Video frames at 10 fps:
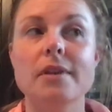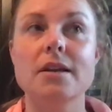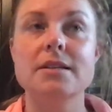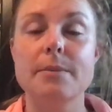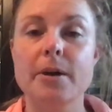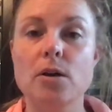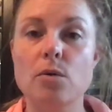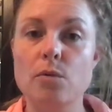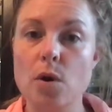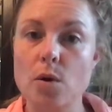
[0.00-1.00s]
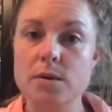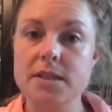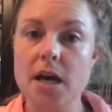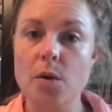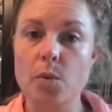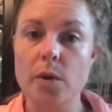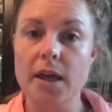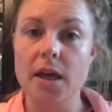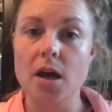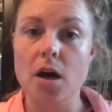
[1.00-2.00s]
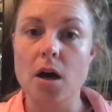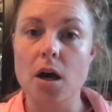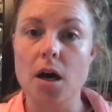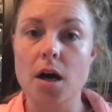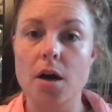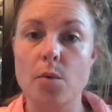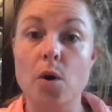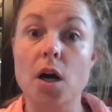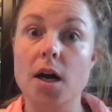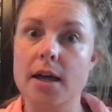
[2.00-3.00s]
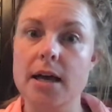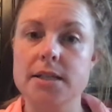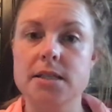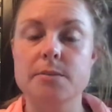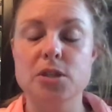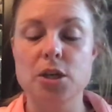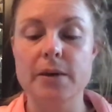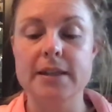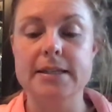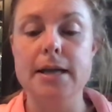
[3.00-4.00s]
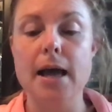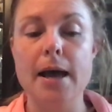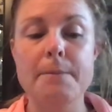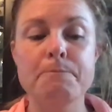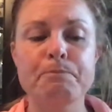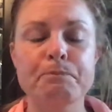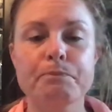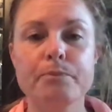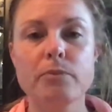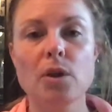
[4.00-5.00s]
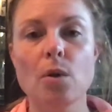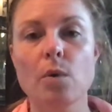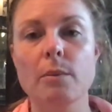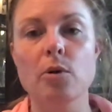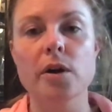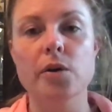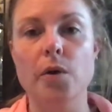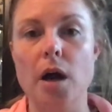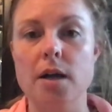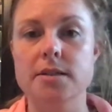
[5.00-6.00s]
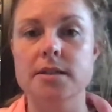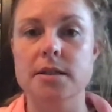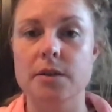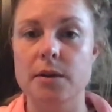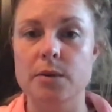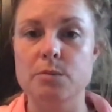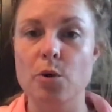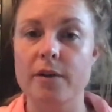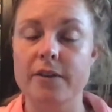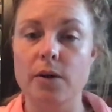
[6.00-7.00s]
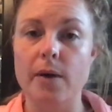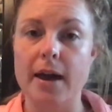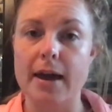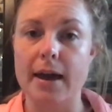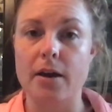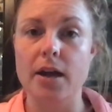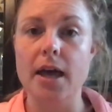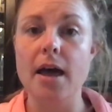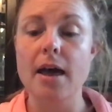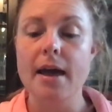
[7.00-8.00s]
typical roles that we were accustomed to at the time were more crossed. There was more of a gray area,